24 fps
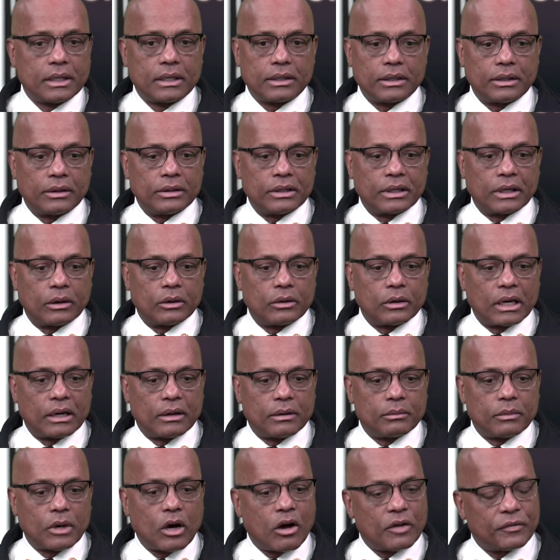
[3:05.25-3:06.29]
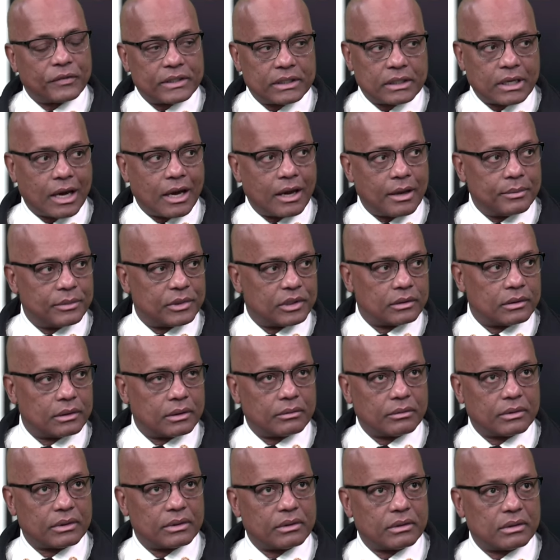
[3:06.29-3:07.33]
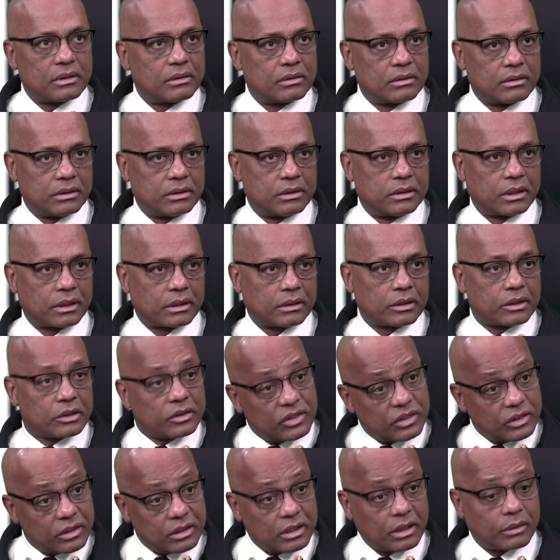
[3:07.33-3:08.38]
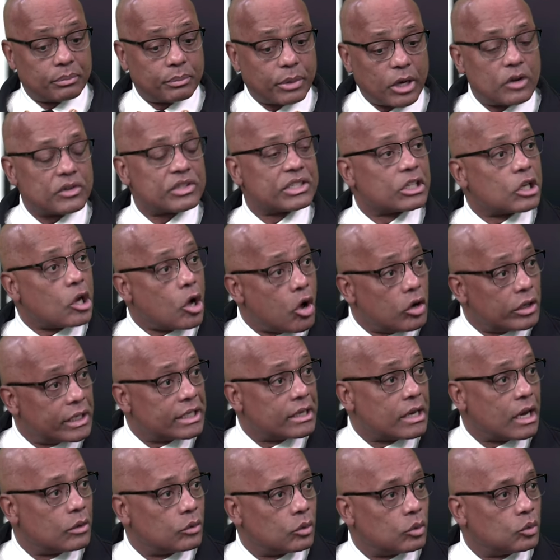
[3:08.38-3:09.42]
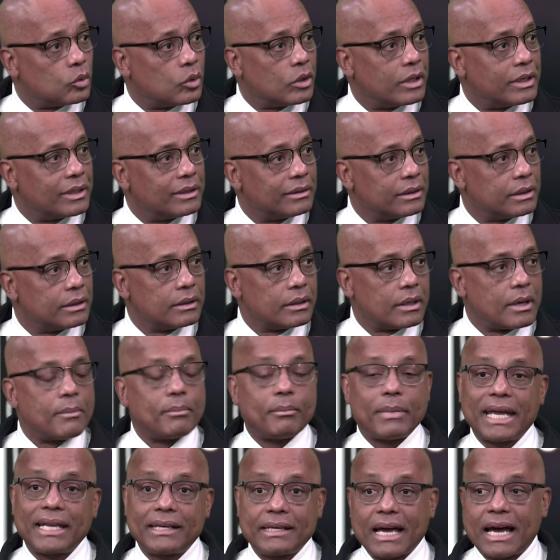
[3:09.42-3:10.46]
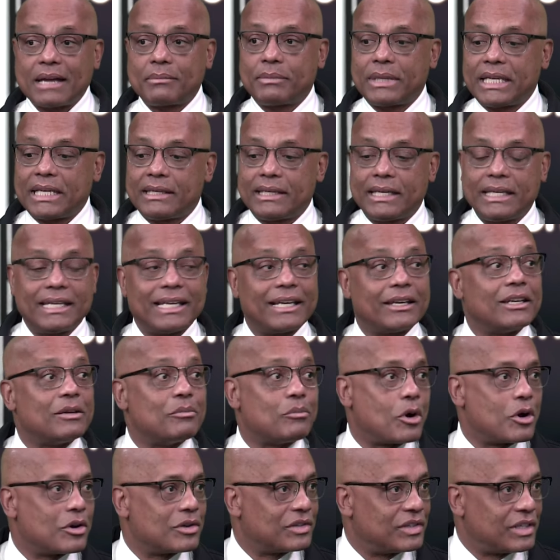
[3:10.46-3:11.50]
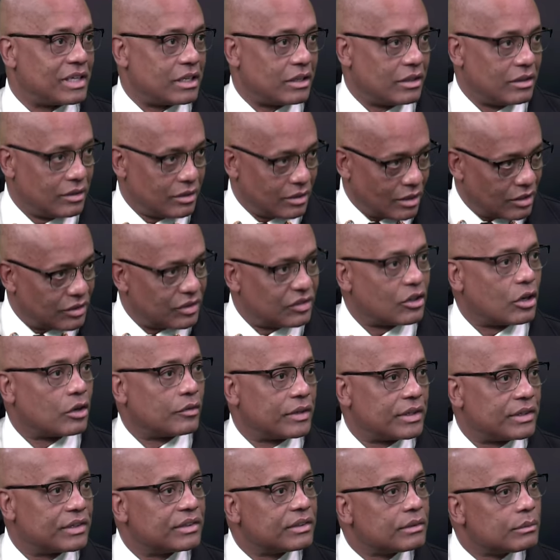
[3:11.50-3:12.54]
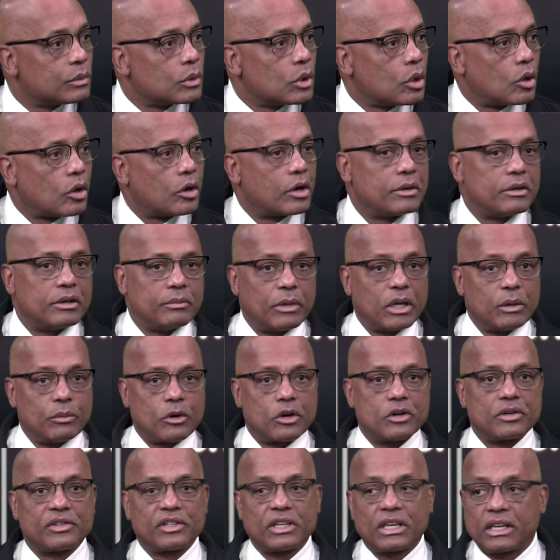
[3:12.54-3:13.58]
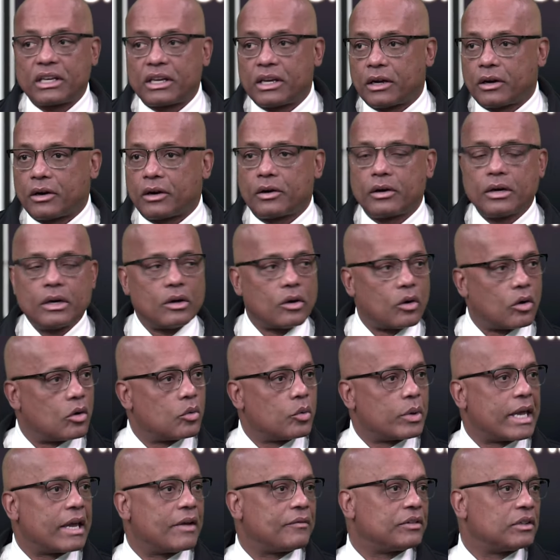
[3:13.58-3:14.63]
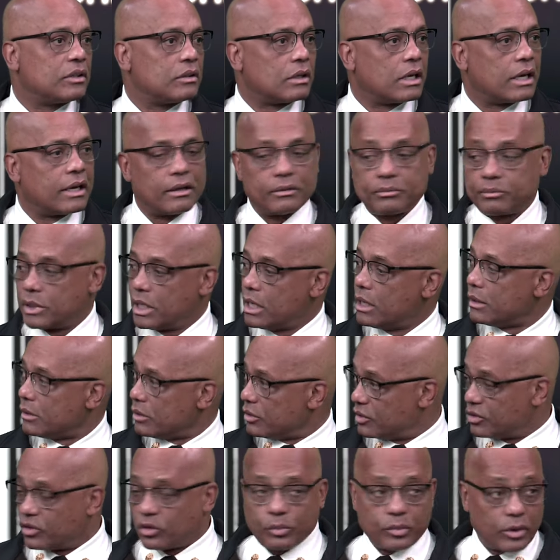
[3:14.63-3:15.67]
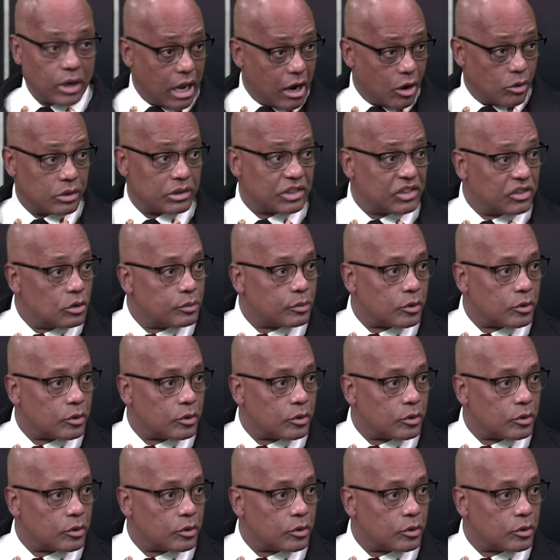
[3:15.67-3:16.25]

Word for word: You know, oftentimes the person calling 911 may not be needing an emergency service or an emergency care, or we have to our super